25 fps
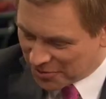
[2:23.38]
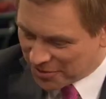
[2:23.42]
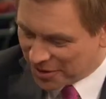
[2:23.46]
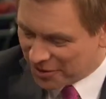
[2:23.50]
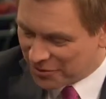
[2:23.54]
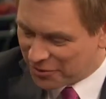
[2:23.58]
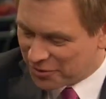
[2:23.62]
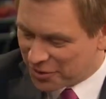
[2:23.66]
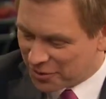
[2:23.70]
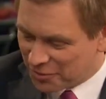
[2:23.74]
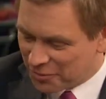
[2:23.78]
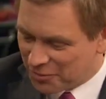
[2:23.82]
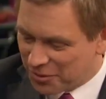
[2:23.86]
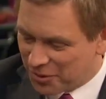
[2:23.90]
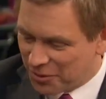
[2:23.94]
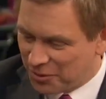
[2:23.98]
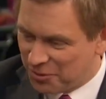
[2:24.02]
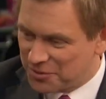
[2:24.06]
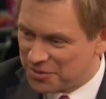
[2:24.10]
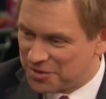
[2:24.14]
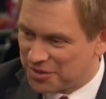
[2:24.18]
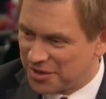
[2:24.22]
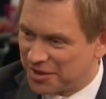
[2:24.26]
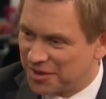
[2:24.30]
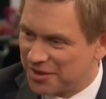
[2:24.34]
of kind of
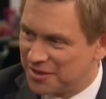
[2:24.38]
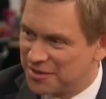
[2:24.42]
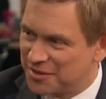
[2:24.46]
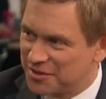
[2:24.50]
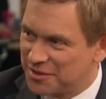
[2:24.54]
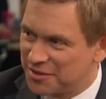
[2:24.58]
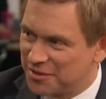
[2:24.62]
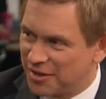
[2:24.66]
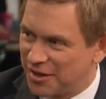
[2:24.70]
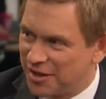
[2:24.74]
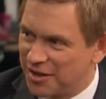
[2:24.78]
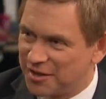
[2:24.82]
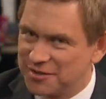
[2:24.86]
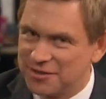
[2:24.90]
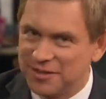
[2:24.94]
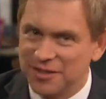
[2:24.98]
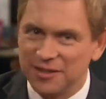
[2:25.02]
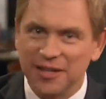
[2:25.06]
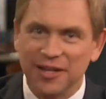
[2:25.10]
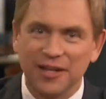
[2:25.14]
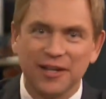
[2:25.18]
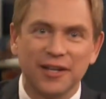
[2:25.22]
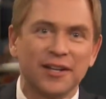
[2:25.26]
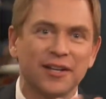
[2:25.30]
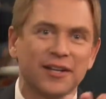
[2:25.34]
composing his thoughts
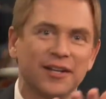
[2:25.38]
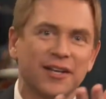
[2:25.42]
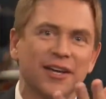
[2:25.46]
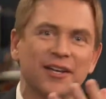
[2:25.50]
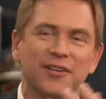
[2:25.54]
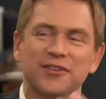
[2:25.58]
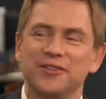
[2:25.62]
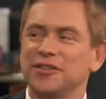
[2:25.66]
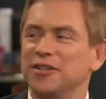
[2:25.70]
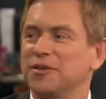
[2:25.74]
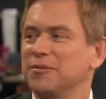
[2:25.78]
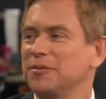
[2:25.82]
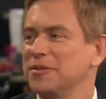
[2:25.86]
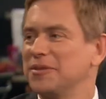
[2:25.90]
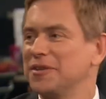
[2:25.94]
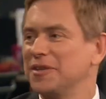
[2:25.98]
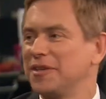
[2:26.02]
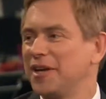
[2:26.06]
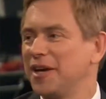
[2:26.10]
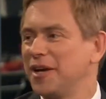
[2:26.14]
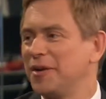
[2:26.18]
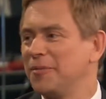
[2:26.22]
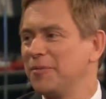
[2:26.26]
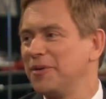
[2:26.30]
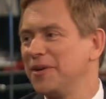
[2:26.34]
and then engaging with the
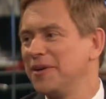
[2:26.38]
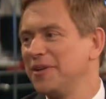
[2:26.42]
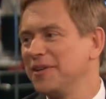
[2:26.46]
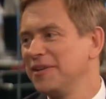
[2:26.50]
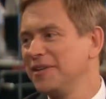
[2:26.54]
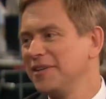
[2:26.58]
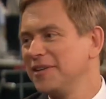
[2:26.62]
camera.